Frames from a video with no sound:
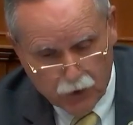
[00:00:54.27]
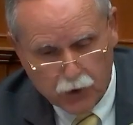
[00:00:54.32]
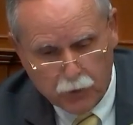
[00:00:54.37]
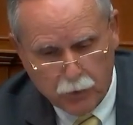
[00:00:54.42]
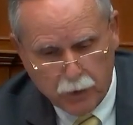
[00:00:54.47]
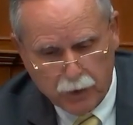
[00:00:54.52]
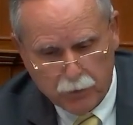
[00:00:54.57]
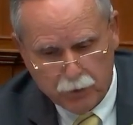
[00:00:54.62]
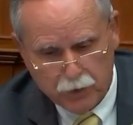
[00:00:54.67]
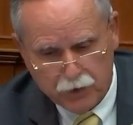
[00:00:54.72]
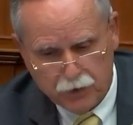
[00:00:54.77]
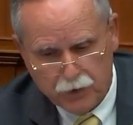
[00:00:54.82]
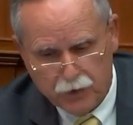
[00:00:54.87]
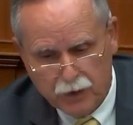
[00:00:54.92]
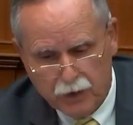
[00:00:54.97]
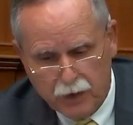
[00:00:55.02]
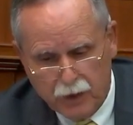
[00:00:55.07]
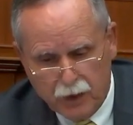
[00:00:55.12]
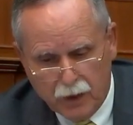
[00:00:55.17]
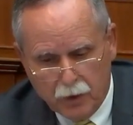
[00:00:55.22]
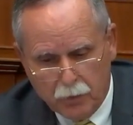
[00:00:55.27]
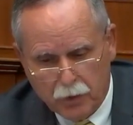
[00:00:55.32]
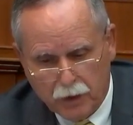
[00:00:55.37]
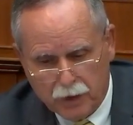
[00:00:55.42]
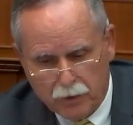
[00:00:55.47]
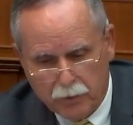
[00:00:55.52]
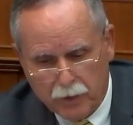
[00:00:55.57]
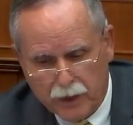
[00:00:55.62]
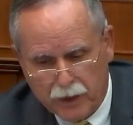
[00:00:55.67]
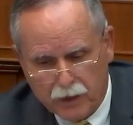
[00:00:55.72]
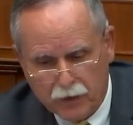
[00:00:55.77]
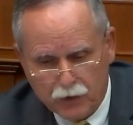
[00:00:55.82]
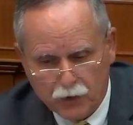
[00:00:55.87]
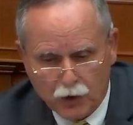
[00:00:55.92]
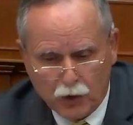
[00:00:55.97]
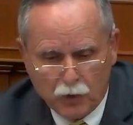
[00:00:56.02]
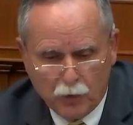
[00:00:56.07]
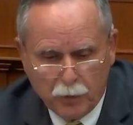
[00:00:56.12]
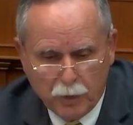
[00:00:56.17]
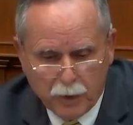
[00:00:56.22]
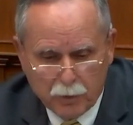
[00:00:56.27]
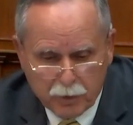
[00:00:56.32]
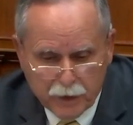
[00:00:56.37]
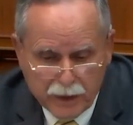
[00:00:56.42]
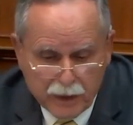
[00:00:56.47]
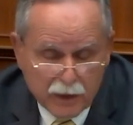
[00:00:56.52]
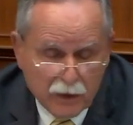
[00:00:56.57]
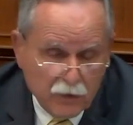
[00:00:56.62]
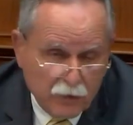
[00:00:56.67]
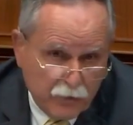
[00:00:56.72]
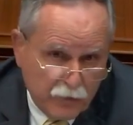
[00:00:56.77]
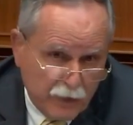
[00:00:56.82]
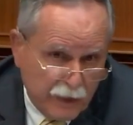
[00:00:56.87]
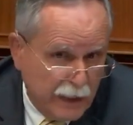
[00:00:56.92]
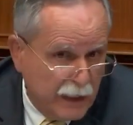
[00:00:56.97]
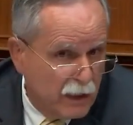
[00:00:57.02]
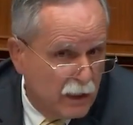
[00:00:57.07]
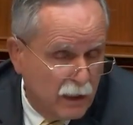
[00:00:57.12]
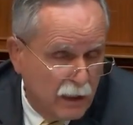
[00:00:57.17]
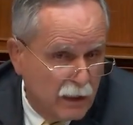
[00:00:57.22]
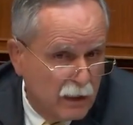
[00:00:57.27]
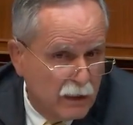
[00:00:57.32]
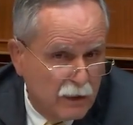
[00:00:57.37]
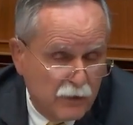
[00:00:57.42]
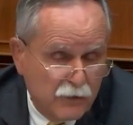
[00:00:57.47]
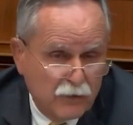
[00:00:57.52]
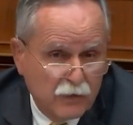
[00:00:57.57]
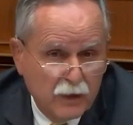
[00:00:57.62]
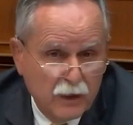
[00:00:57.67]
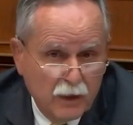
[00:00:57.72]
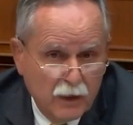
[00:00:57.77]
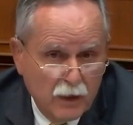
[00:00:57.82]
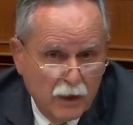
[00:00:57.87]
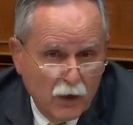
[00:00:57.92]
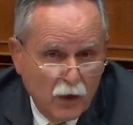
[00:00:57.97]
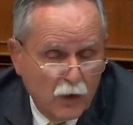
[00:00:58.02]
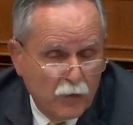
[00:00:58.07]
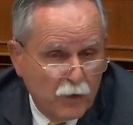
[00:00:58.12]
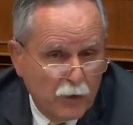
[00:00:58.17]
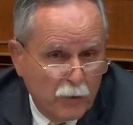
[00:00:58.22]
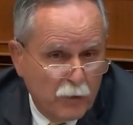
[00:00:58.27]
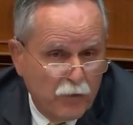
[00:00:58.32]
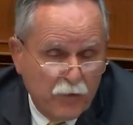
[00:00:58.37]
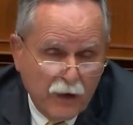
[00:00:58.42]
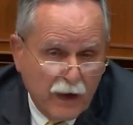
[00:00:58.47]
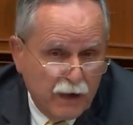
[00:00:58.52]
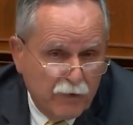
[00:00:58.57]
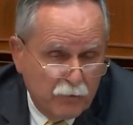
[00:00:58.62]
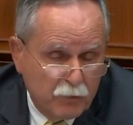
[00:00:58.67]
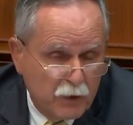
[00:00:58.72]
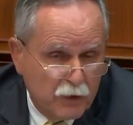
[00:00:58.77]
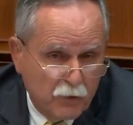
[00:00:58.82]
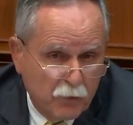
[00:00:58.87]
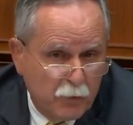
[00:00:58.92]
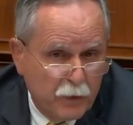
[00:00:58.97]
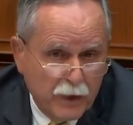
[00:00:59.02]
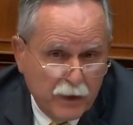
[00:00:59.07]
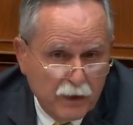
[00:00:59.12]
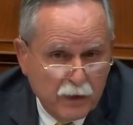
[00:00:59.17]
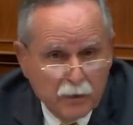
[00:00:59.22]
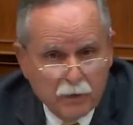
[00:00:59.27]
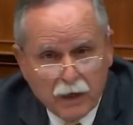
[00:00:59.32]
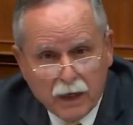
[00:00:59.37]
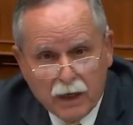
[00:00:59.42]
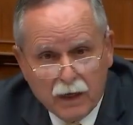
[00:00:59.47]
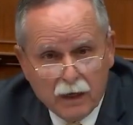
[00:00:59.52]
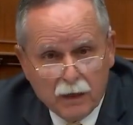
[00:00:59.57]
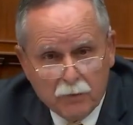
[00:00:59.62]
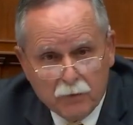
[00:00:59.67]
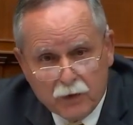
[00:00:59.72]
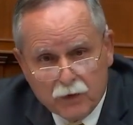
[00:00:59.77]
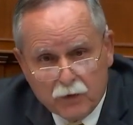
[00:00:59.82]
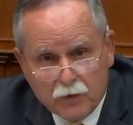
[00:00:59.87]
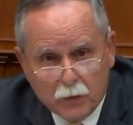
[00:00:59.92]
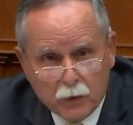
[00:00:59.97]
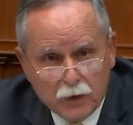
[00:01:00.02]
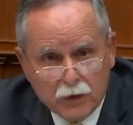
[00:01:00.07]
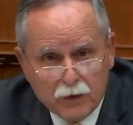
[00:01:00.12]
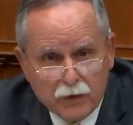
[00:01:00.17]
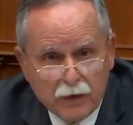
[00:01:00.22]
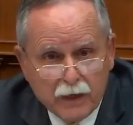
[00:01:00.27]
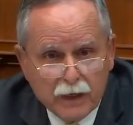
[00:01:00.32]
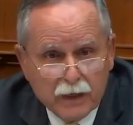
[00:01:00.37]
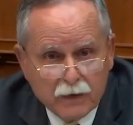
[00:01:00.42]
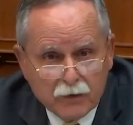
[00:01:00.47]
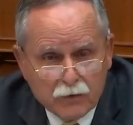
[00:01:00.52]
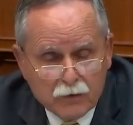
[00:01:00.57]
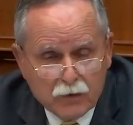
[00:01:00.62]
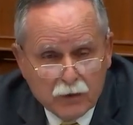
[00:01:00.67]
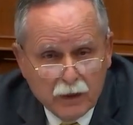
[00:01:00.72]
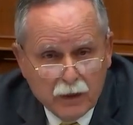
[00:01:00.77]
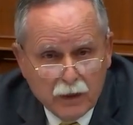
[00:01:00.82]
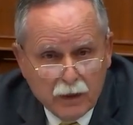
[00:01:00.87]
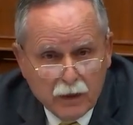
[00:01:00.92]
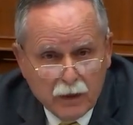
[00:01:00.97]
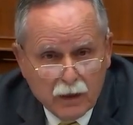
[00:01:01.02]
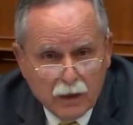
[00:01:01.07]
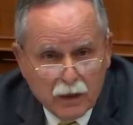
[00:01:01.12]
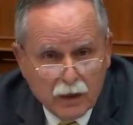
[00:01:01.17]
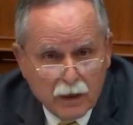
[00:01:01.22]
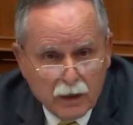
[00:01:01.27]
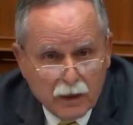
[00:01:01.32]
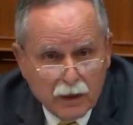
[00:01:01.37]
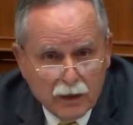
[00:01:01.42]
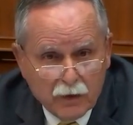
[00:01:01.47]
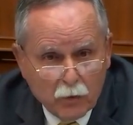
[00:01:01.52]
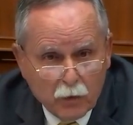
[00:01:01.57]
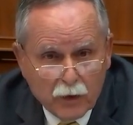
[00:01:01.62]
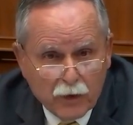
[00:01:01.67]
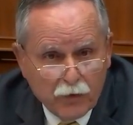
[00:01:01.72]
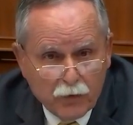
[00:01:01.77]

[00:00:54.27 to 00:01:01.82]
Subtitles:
just published by the American Journal of Public Health that analyzed over a 5-month period of time the Twitter accounts and